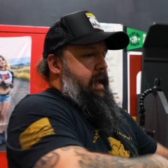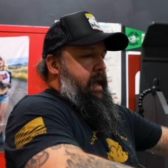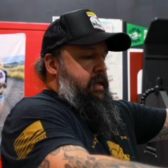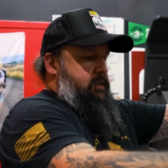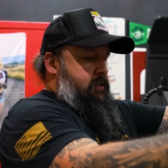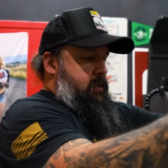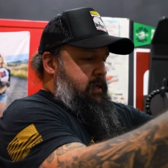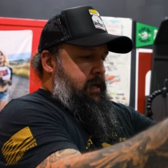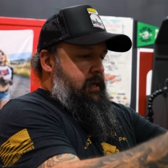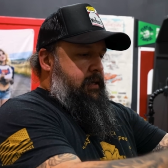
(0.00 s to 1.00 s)
and
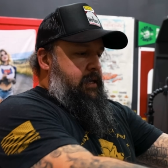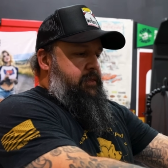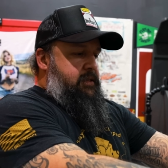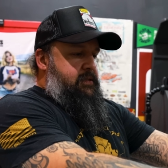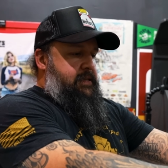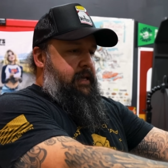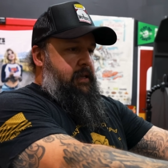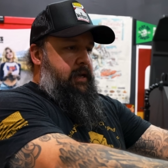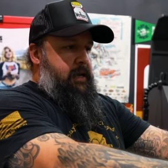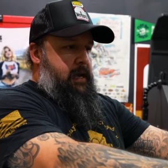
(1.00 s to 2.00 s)
get this
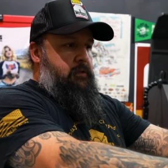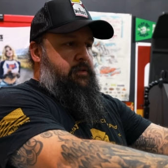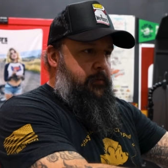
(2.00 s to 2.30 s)
headlight out.